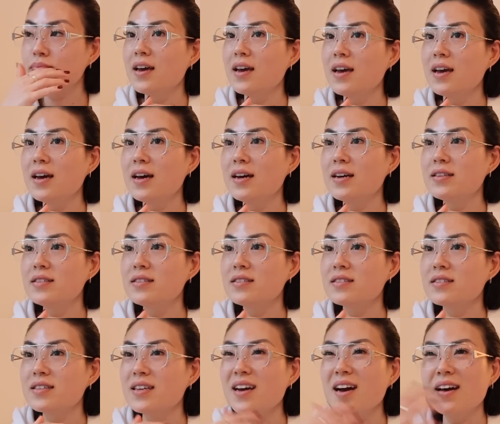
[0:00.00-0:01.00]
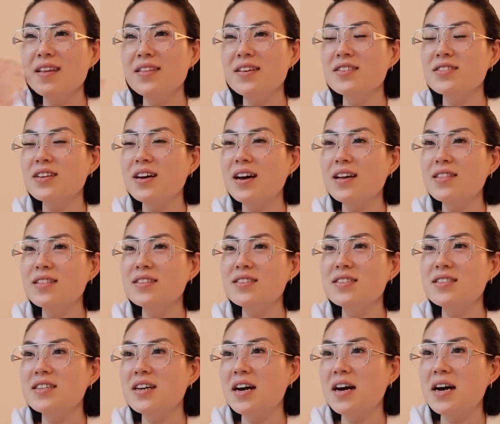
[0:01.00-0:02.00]
And yeah, I think at
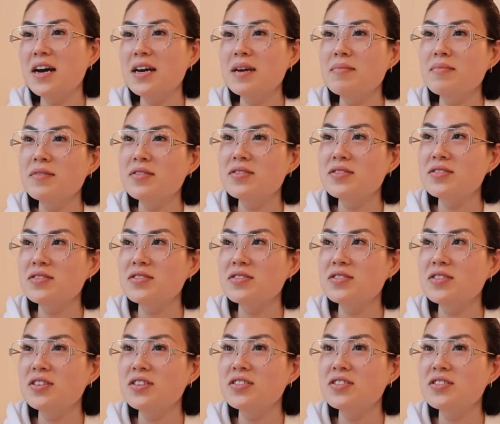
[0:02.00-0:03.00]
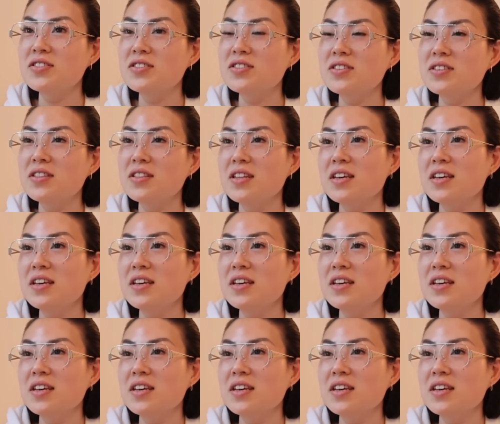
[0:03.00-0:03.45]
this time, there's just,